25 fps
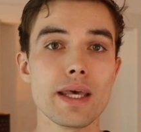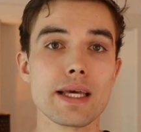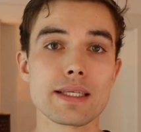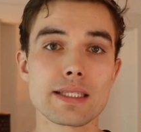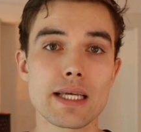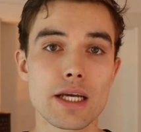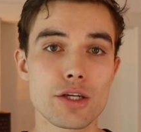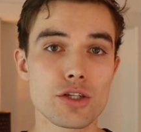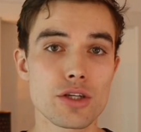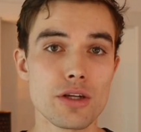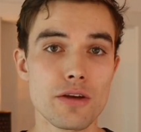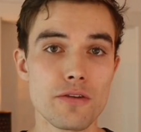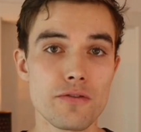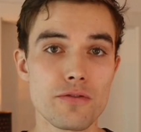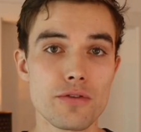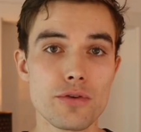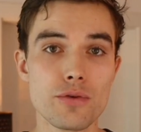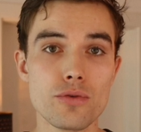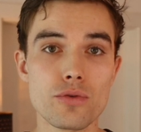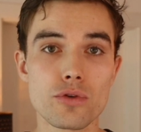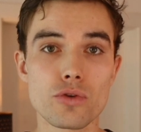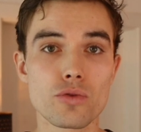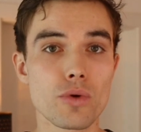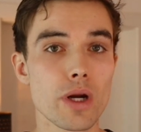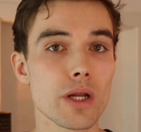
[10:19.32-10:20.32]
there's actually a
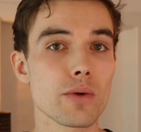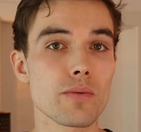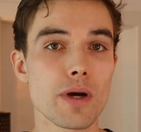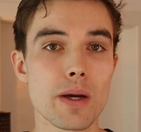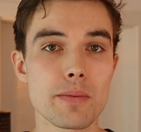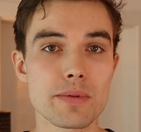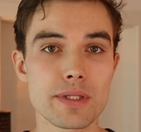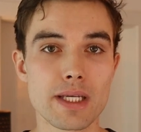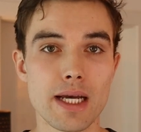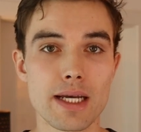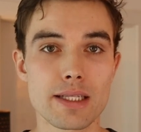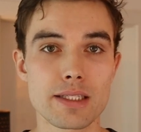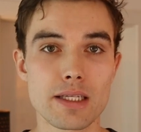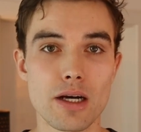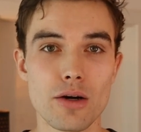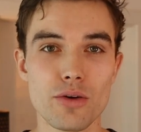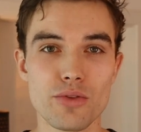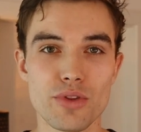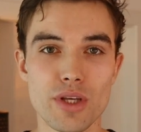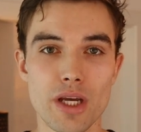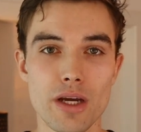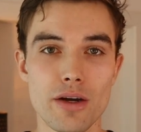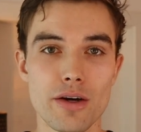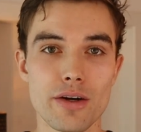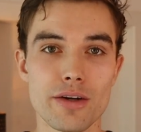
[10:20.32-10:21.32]
few great websites
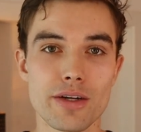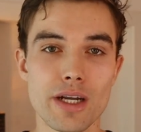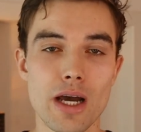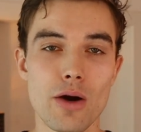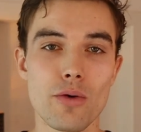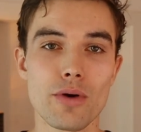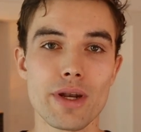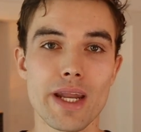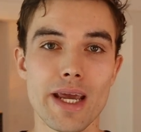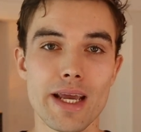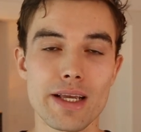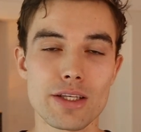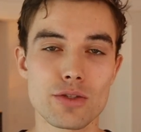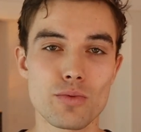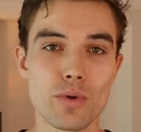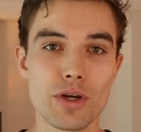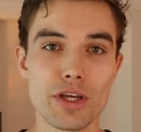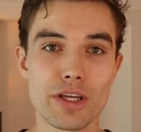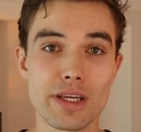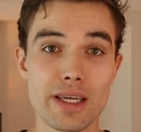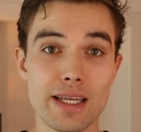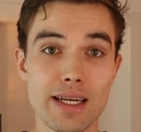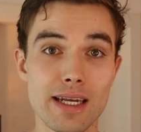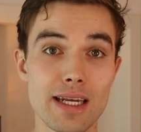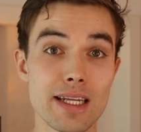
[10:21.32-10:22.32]
out there nowadays where
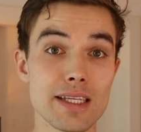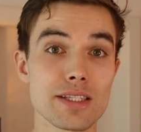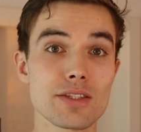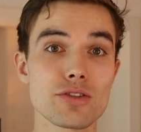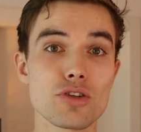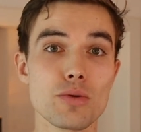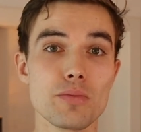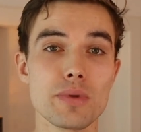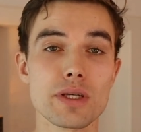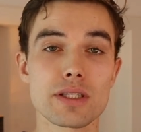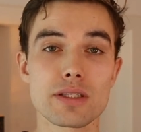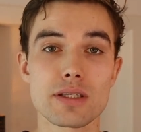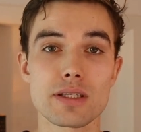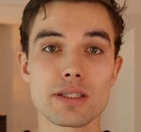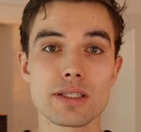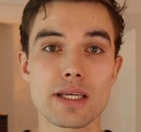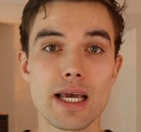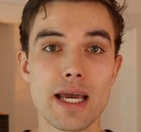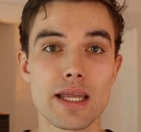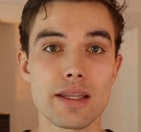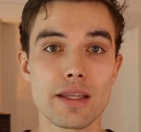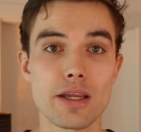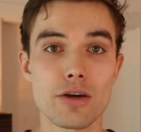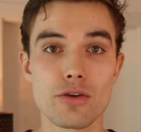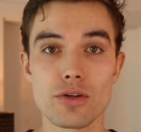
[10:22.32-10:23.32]
you can list your business
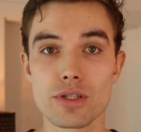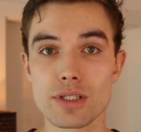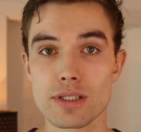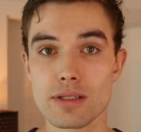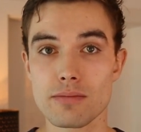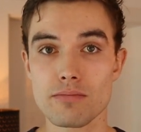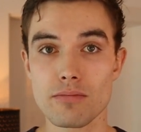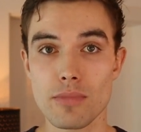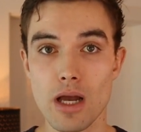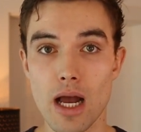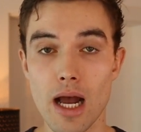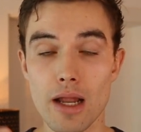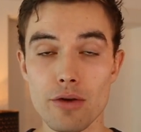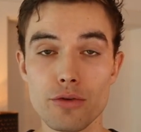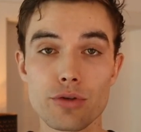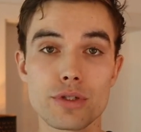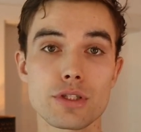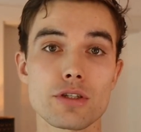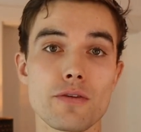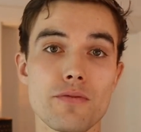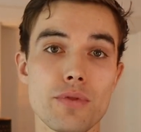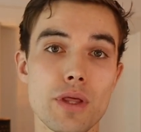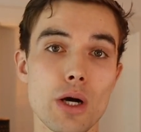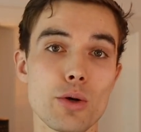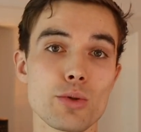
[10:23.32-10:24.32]
and there's
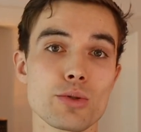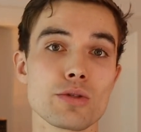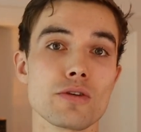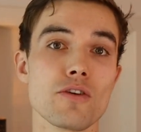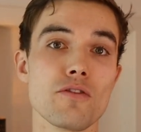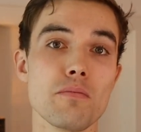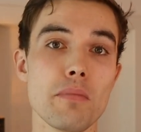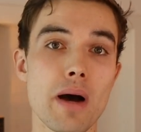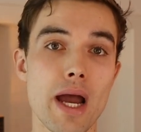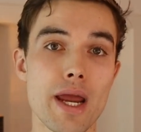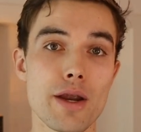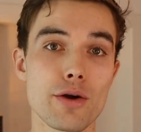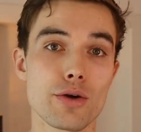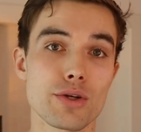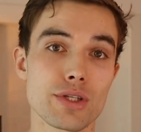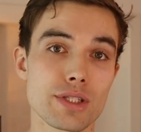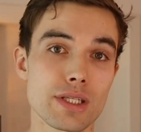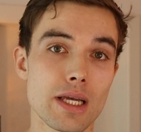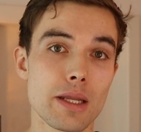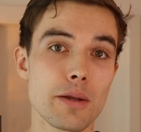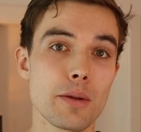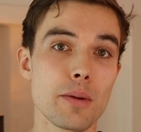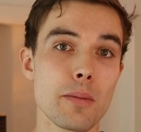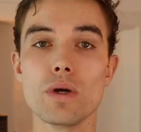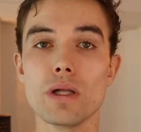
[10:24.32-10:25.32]
hundreds of thousands of buyers
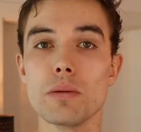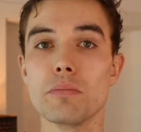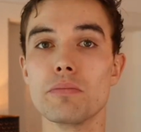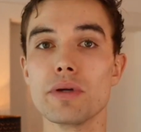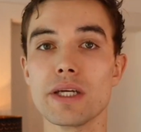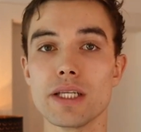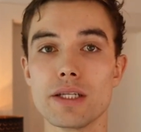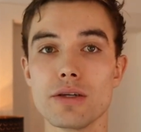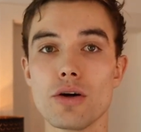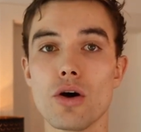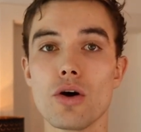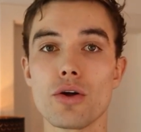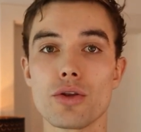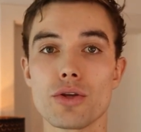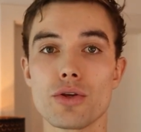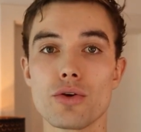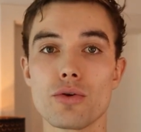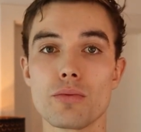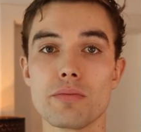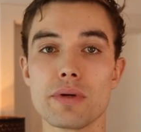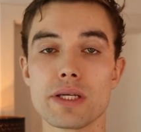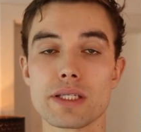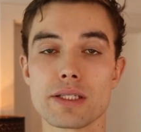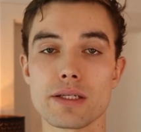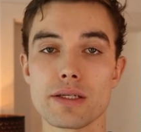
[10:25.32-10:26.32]
that will bid on
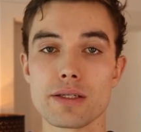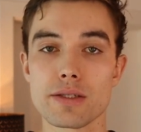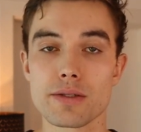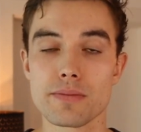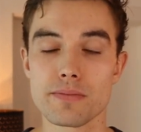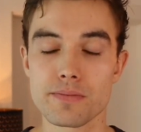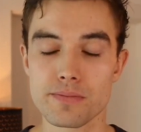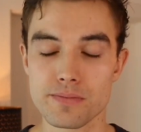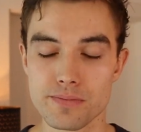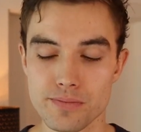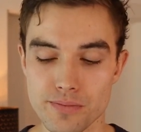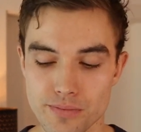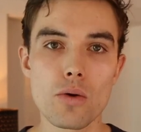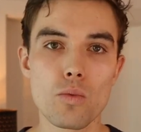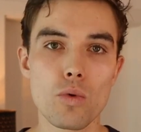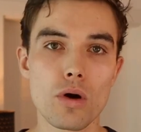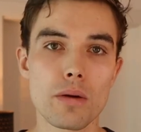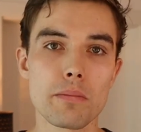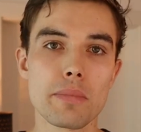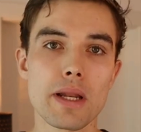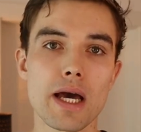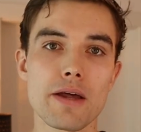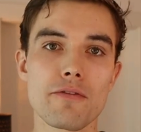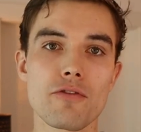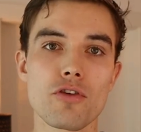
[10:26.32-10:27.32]
your business.
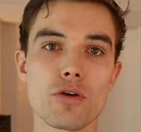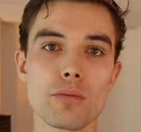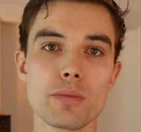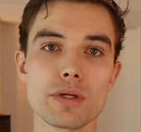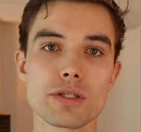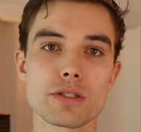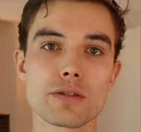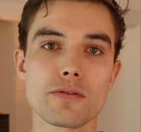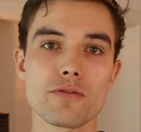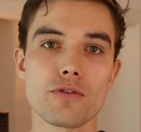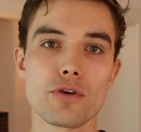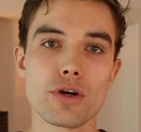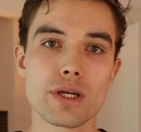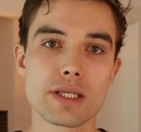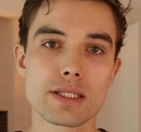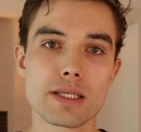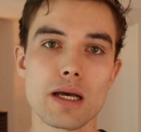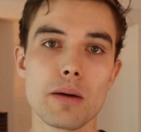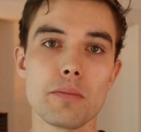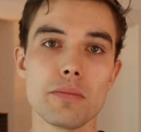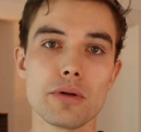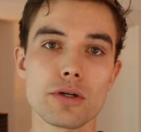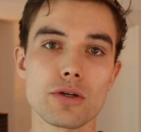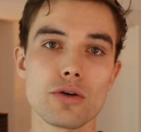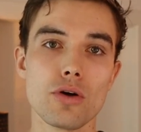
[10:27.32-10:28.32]
One platform is, for
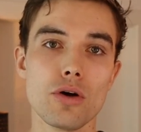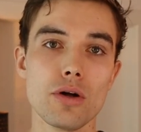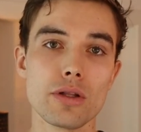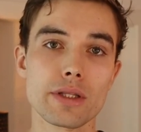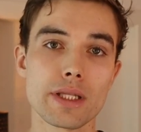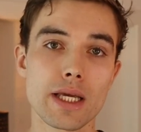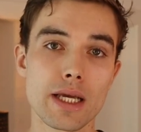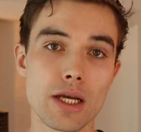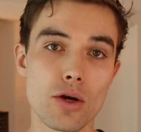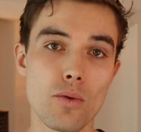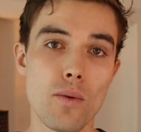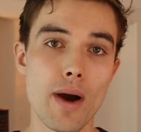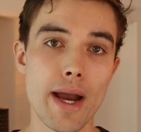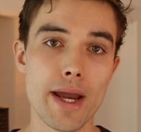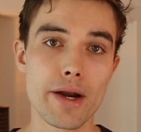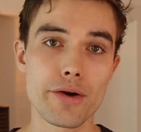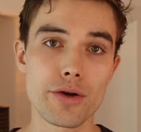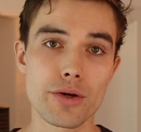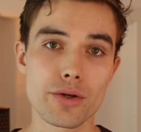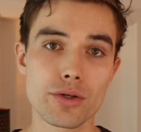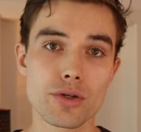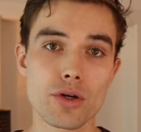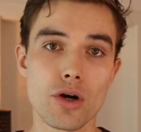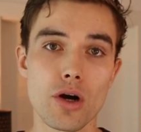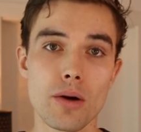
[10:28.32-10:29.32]
example, called
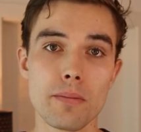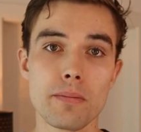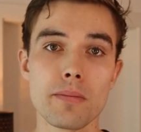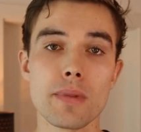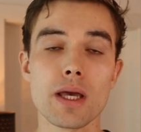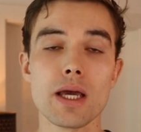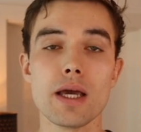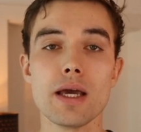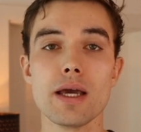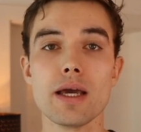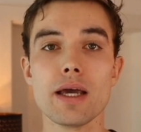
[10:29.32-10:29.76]
acquire.com.